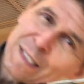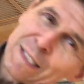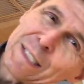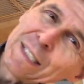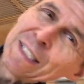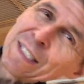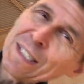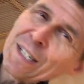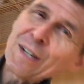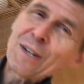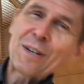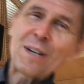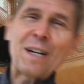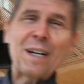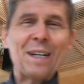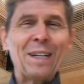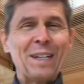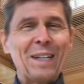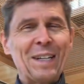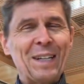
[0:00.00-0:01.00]
stick your
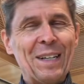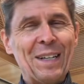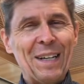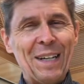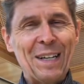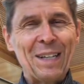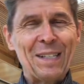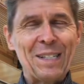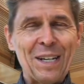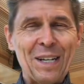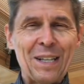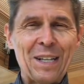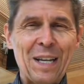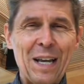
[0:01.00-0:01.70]
head inside the